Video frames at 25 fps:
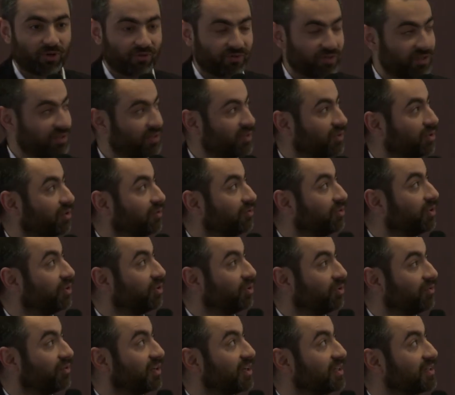professor of the
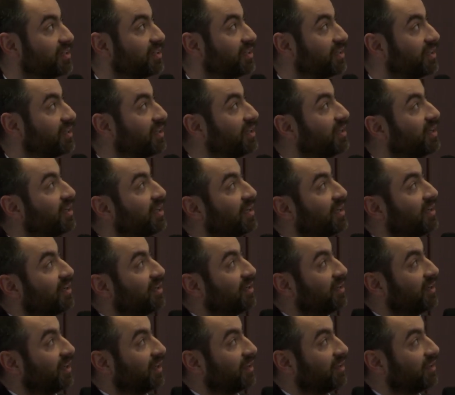university,
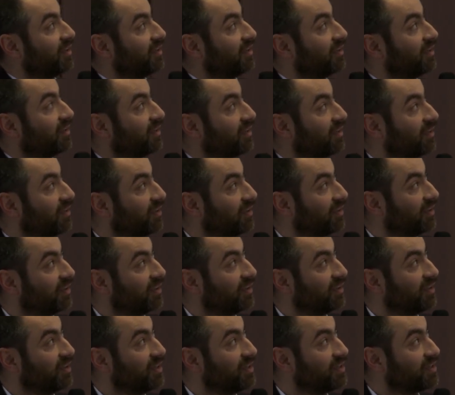and
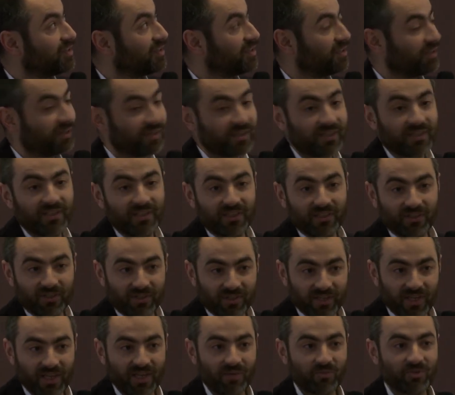he's reading the
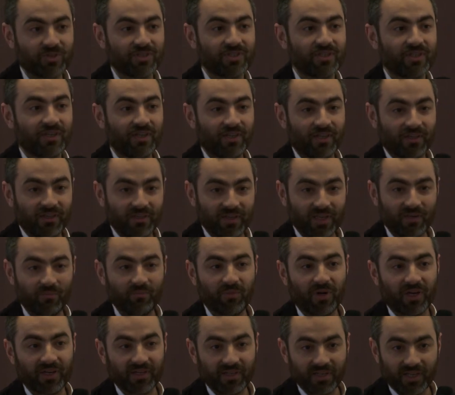names,
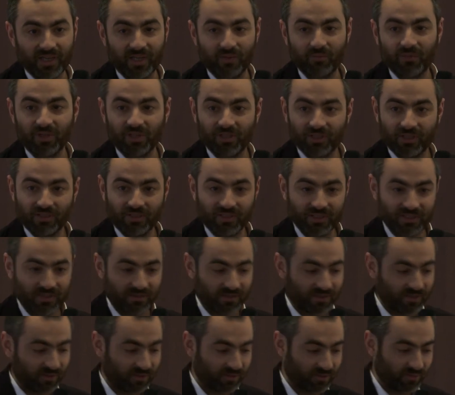name by name and datas
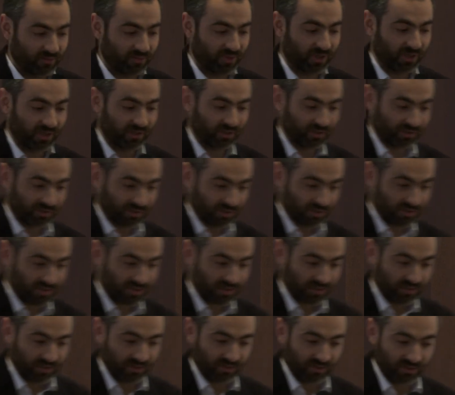by
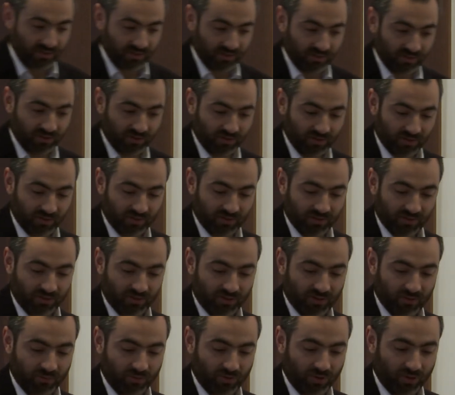datas
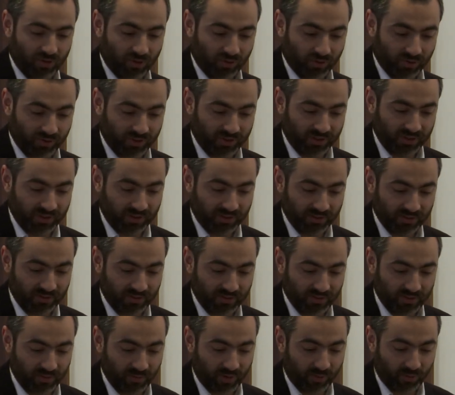along the
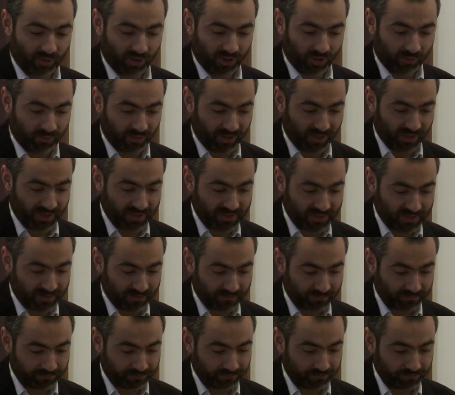memorial
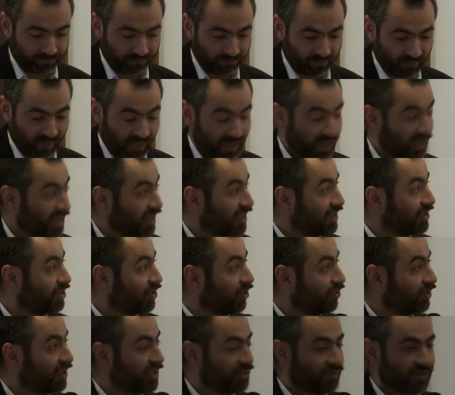place.
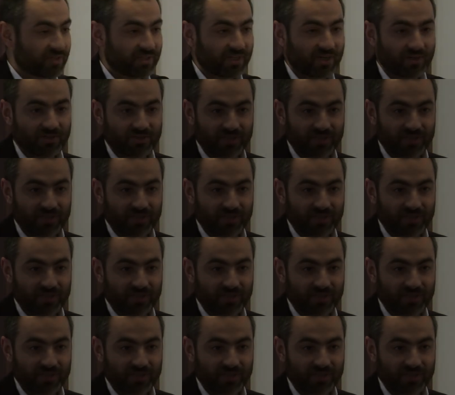So this was our